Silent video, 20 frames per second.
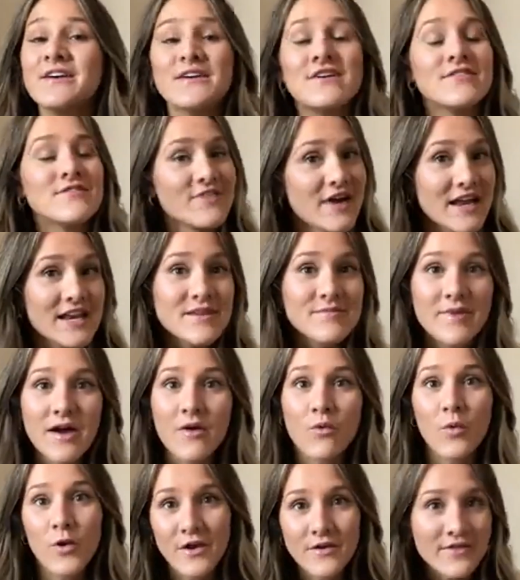finding my
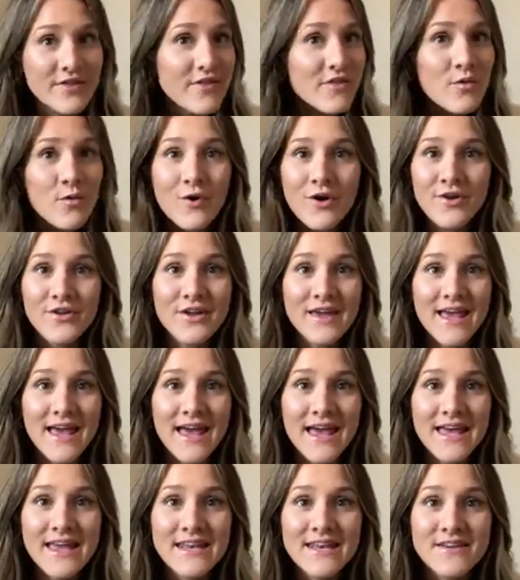worth in the world
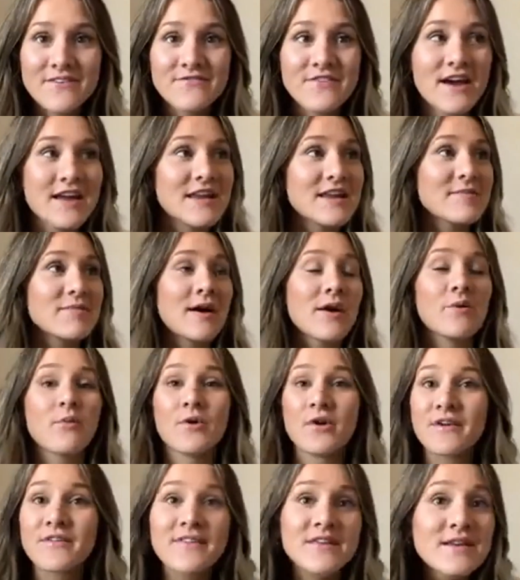again, finding my
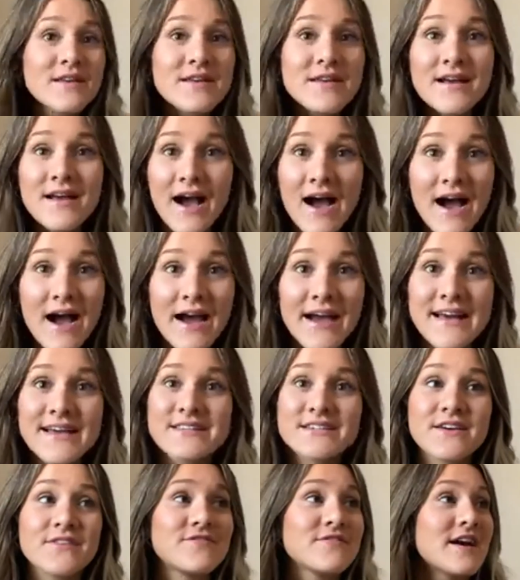worth in
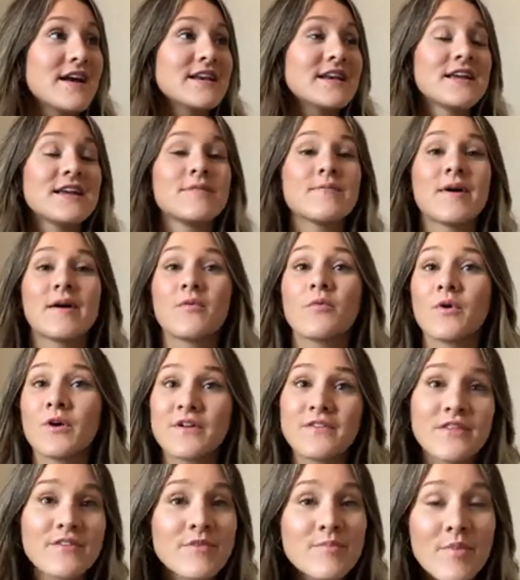guys, finding my
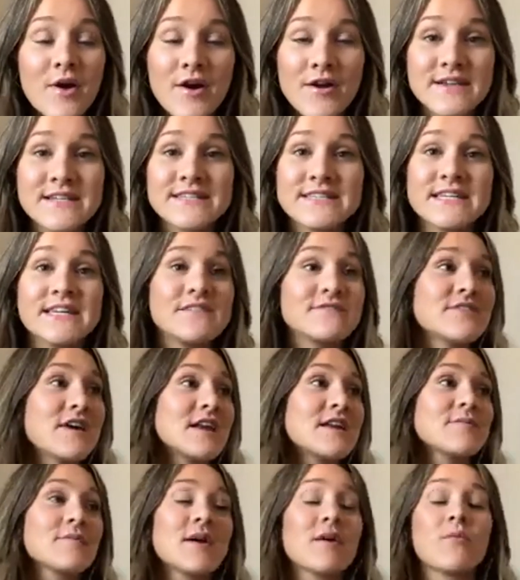worth in the party scene,
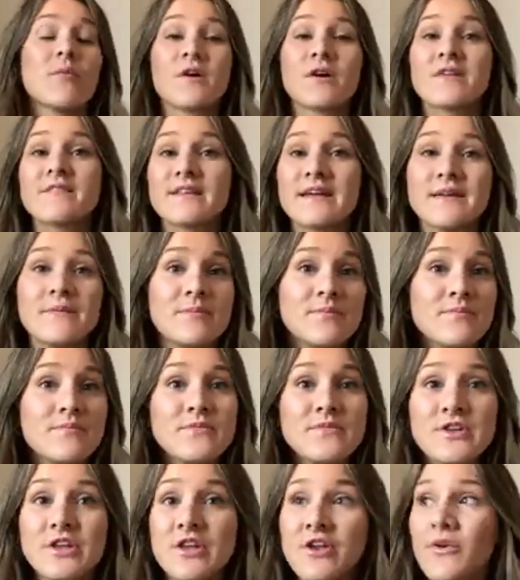finding my worth and,
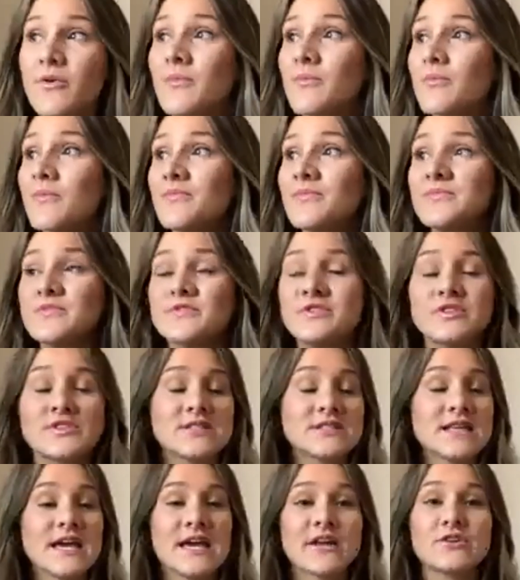you know,
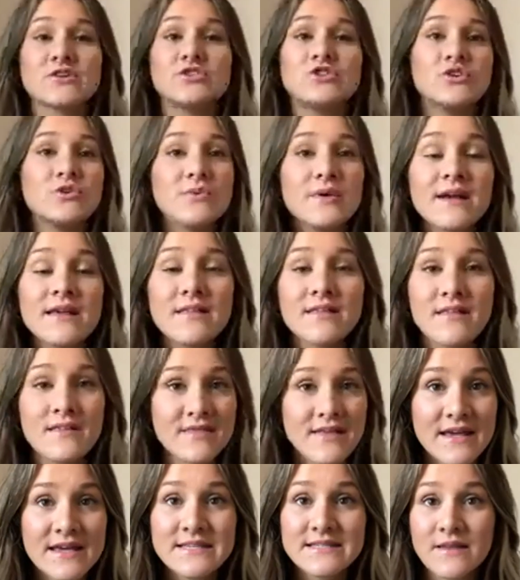just like doing the
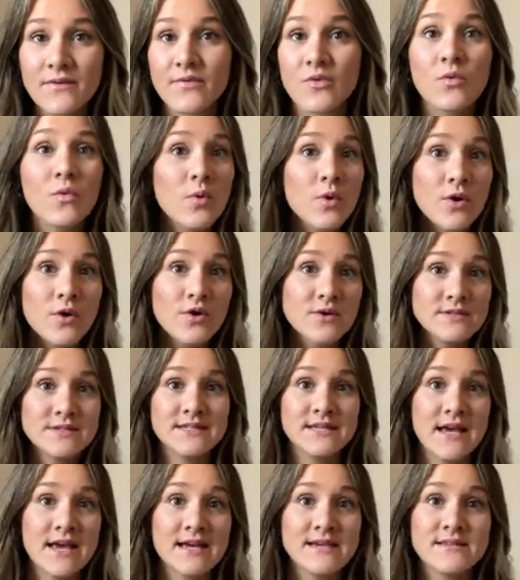things that the world
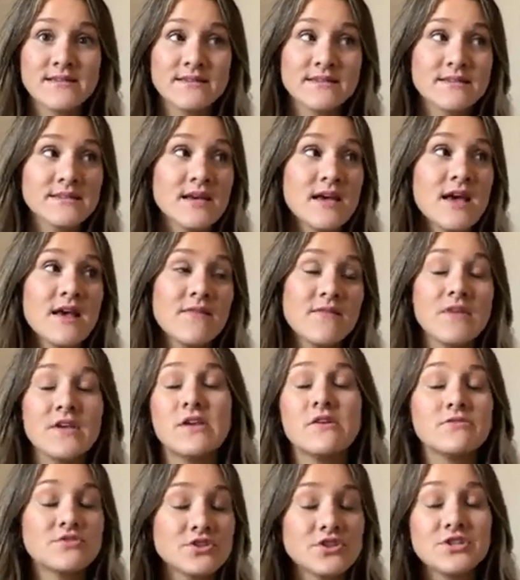says that
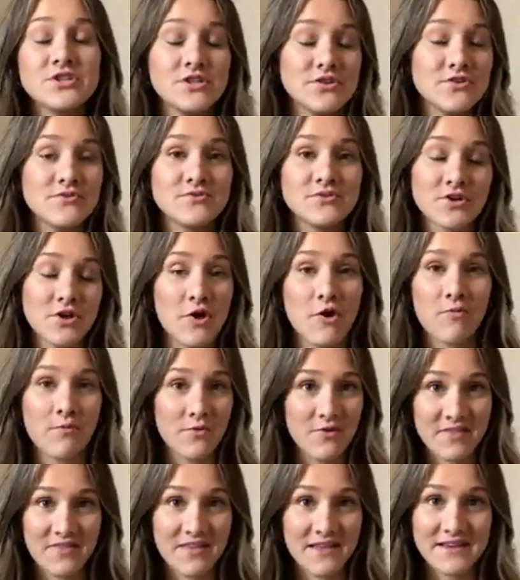you should do to cope
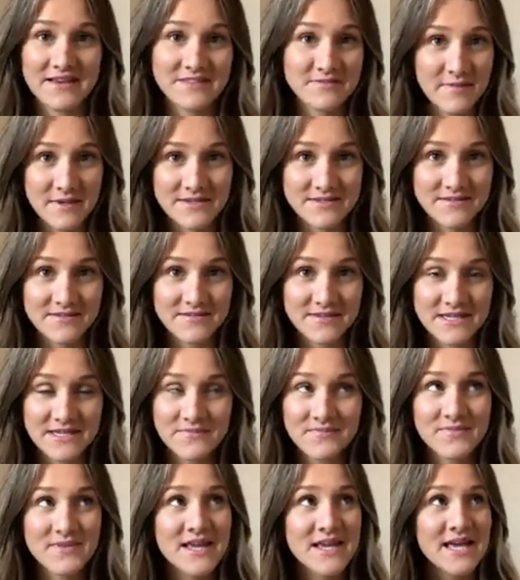with things, basically.
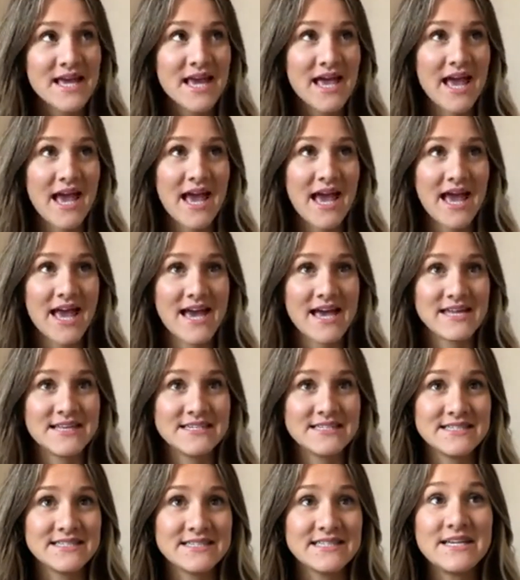
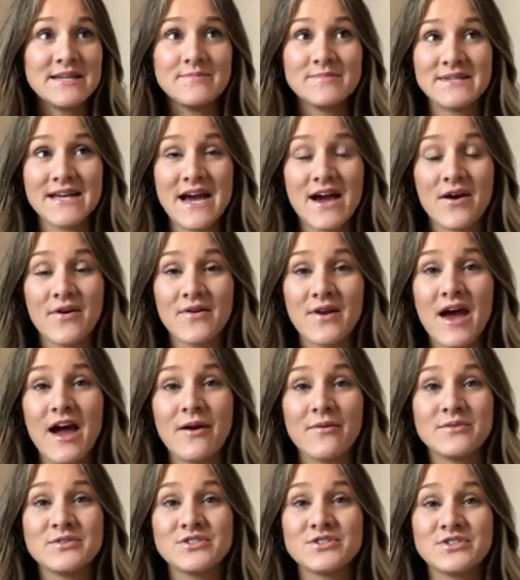And deep down, I
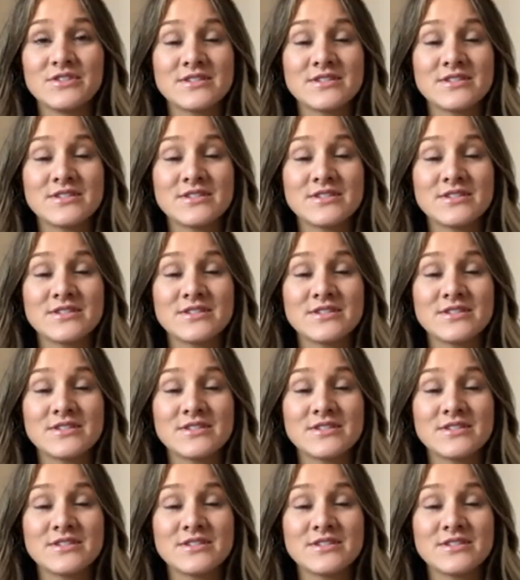was